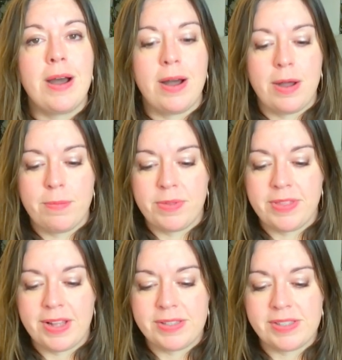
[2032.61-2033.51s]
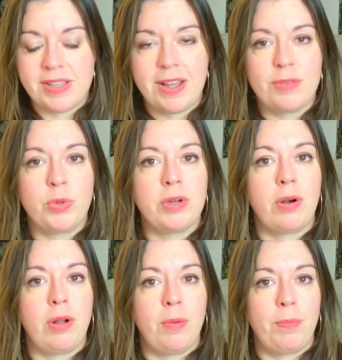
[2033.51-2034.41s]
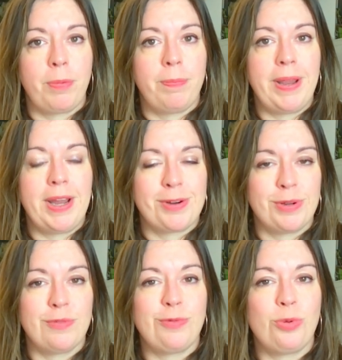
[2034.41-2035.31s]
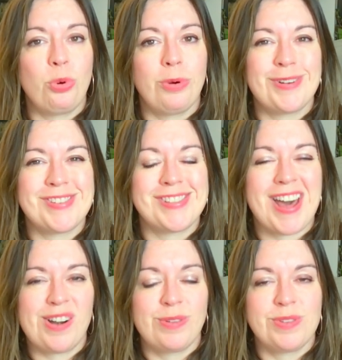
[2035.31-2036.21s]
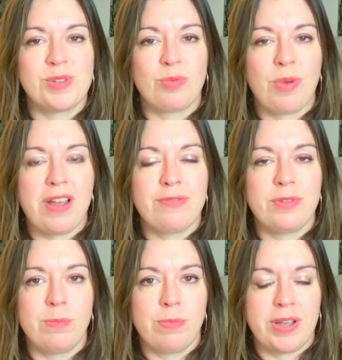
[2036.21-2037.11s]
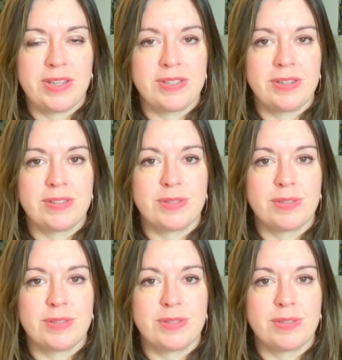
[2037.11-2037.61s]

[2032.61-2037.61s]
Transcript: But that said, we are all preparing for Saturn's arrival in Pisces.